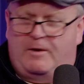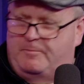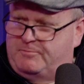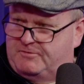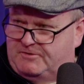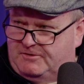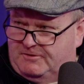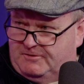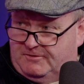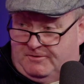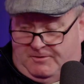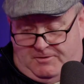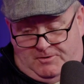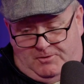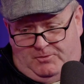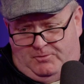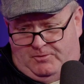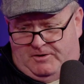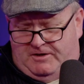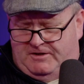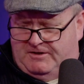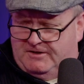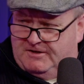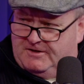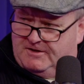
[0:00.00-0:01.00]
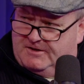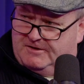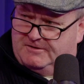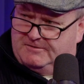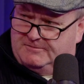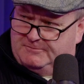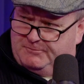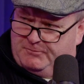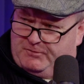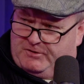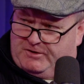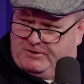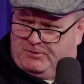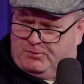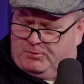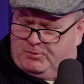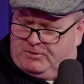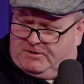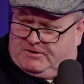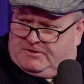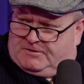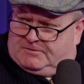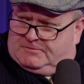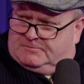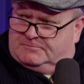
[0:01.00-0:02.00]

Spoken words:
absolutely. You know I do that. I'm very good at